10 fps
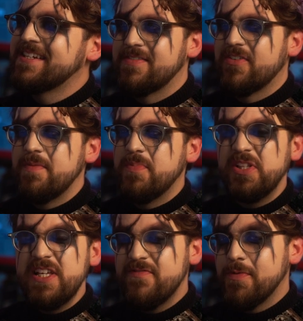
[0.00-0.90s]
It's a very
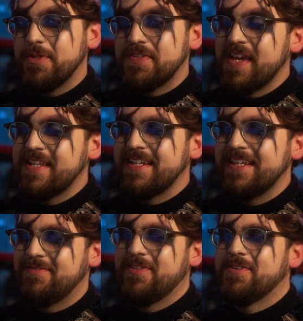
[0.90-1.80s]
believable
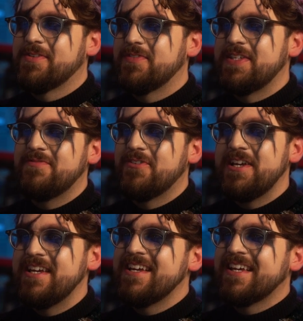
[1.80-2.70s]
setting, even though it's obviously
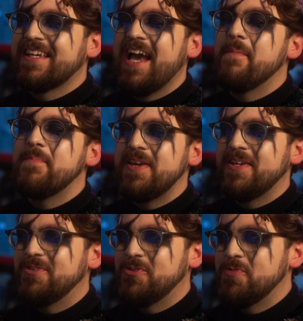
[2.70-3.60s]
very
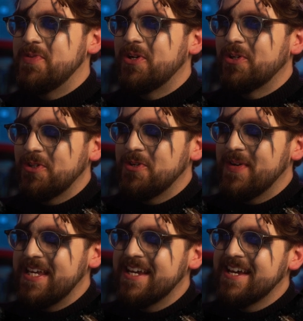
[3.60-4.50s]
campy and doomy and
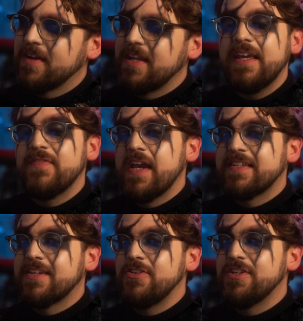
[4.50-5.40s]
gloomy. I'm going to give the
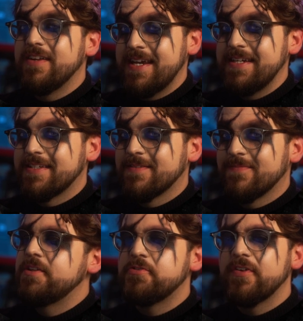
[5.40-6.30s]
execution an 8.
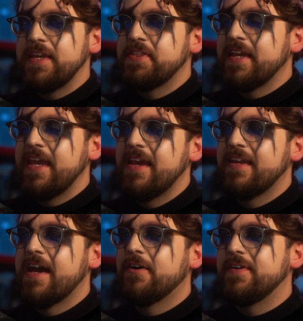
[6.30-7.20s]
The tricky thing
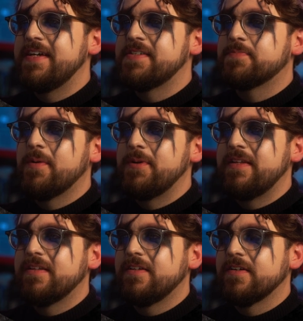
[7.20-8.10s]
here now is where
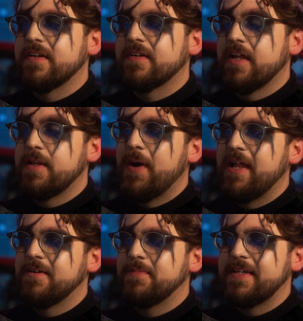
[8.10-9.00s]
we look at color
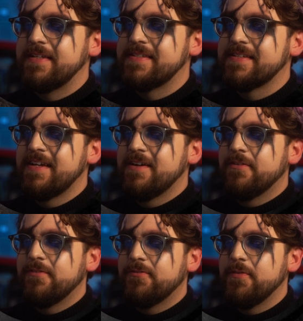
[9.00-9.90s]
palette because
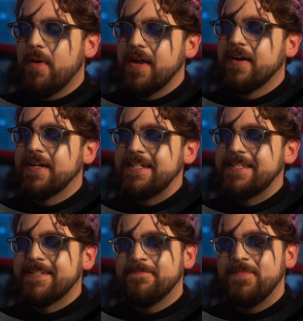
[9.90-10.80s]
for my
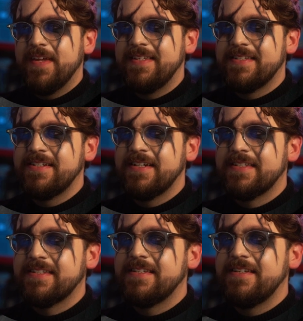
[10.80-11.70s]
eyes, it's
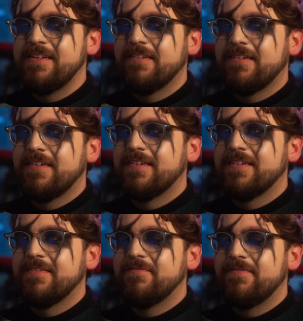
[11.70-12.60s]
just not
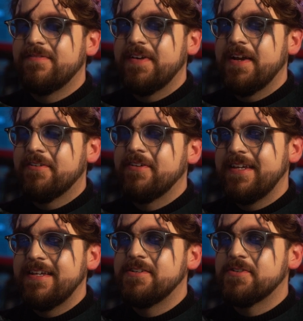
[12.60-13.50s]

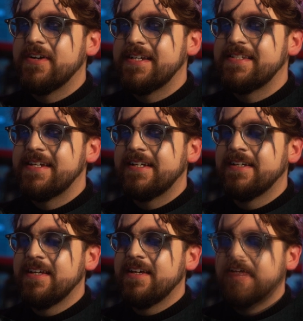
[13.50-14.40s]
very
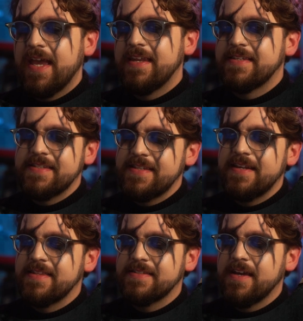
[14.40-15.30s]
interesting. Again, as I
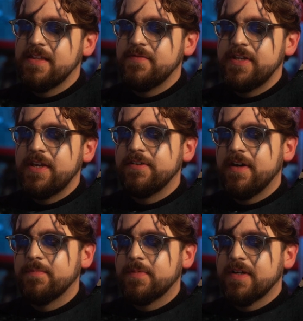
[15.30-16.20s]
said at the start of the video,
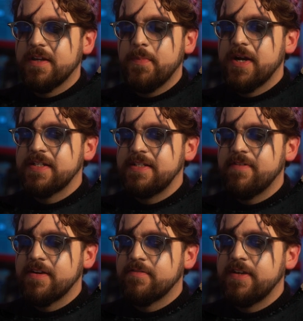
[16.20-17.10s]
I'm kind of partially
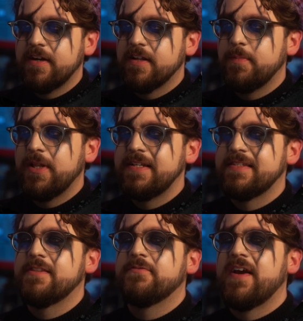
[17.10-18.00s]
red-green
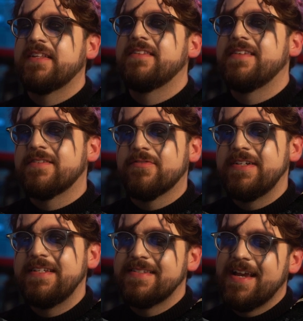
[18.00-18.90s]
colorblind, so the fact that there's
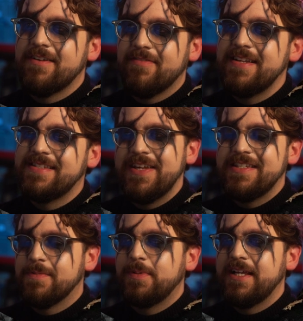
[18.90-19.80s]
greens and reds
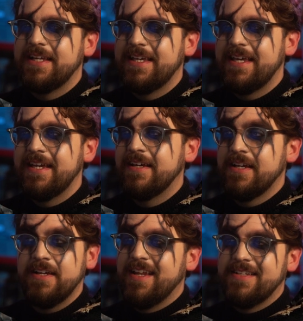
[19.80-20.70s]
interplaying here,
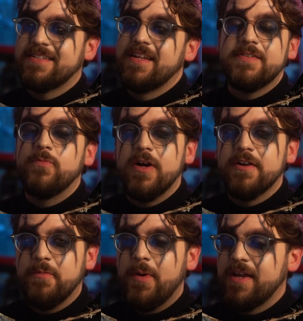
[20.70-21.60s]
it just doesn't
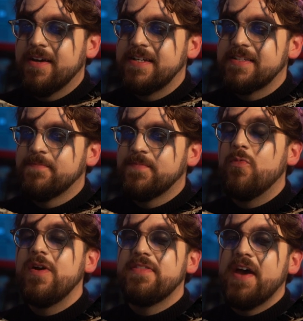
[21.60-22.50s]
work for my eyes.
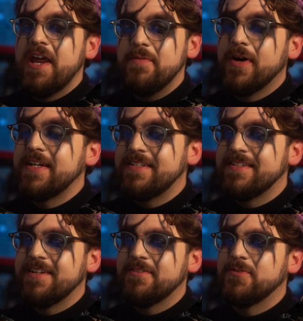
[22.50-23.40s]
With that in
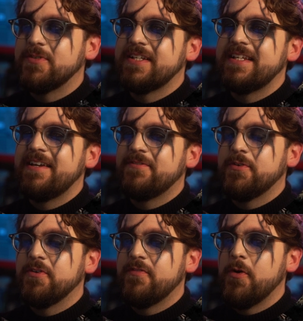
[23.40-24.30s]
mind, unfortunately, if
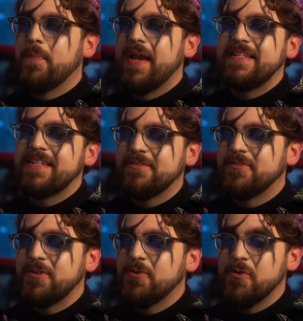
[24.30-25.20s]
you're painting
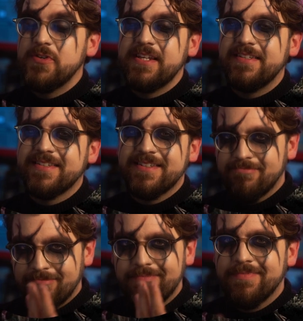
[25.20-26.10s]
for your audience,
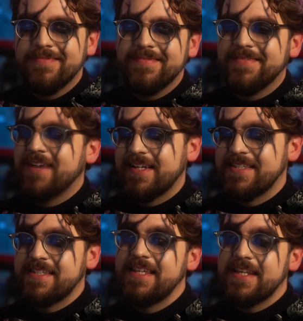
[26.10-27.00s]
I
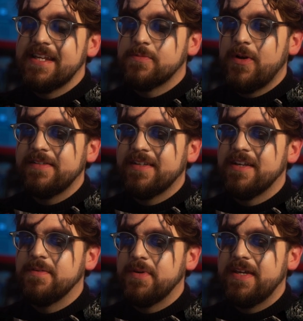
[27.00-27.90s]
can see that it's well
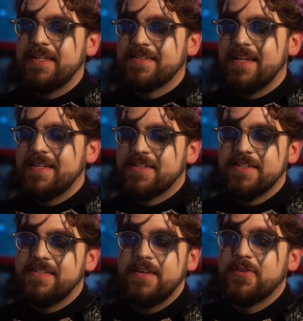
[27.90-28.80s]
done, but it's
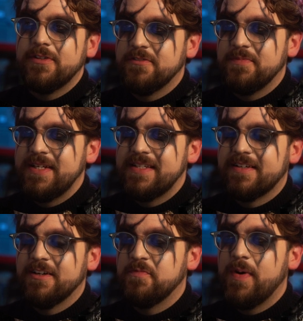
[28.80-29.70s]
just difficult for me to
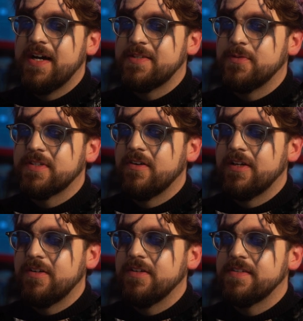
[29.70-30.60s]
kind of pass what's
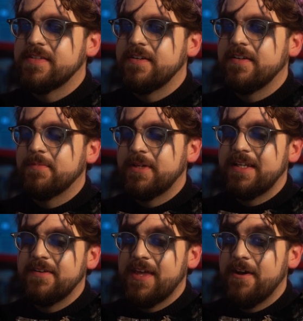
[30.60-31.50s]
going on, so I'm going
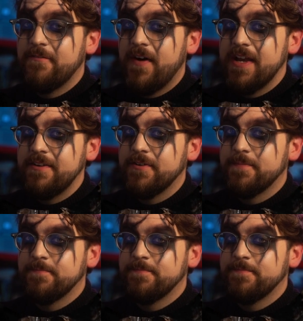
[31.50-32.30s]
to give that a 5.